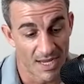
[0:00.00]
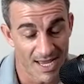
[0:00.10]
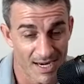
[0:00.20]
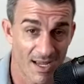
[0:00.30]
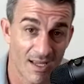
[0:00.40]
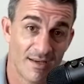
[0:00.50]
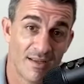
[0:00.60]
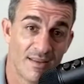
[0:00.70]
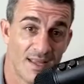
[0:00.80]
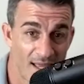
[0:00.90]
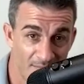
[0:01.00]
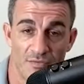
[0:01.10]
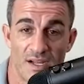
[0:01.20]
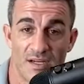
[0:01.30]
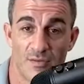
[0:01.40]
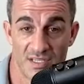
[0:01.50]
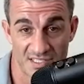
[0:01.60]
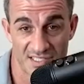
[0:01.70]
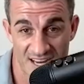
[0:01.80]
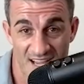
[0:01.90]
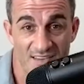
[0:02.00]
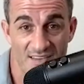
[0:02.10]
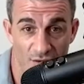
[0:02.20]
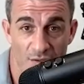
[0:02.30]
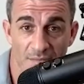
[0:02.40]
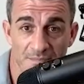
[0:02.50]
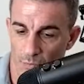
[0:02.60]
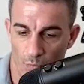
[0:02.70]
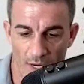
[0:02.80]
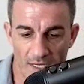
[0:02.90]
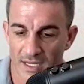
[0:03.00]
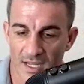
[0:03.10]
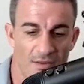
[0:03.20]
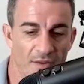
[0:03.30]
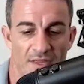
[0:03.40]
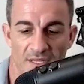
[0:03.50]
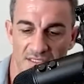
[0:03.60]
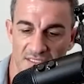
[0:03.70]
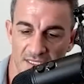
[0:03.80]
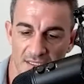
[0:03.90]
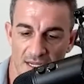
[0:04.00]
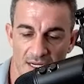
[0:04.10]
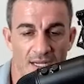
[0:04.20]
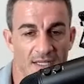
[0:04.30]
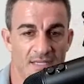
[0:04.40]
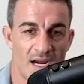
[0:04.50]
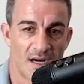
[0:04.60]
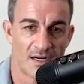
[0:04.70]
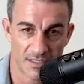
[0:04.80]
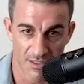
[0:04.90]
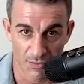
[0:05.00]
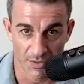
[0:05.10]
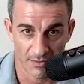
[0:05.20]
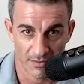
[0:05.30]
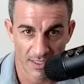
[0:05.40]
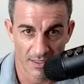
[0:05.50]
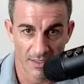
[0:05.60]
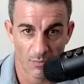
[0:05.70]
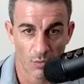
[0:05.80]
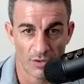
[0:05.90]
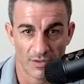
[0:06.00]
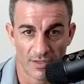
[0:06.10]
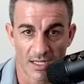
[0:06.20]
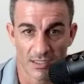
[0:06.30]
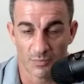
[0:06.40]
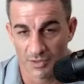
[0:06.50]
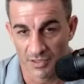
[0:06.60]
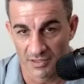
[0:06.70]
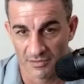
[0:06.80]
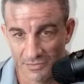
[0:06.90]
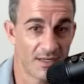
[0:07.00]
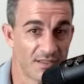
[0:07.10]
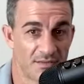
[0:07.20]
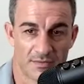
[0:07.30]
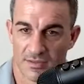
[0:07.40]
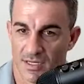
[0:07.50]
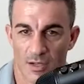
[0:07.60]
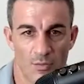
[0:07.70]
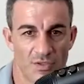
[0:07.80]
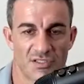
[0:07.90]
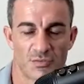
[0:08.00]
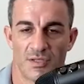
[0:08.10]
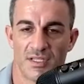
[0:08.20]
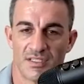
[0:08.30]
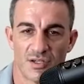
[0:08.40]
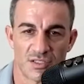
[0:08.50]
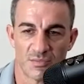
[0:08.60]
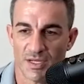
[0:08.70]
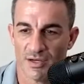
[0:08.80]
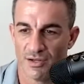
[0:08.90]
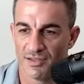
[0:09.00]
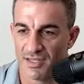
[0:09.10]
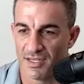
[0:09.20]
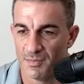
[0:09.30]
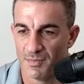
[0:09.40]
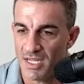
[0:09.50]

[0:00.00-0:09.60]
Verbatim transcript: had I had done that, find reasons not to do it, writing down the things that I got tired of doing and that weren't dollar productive. There's Kyle Whistle's one that talks about all the time.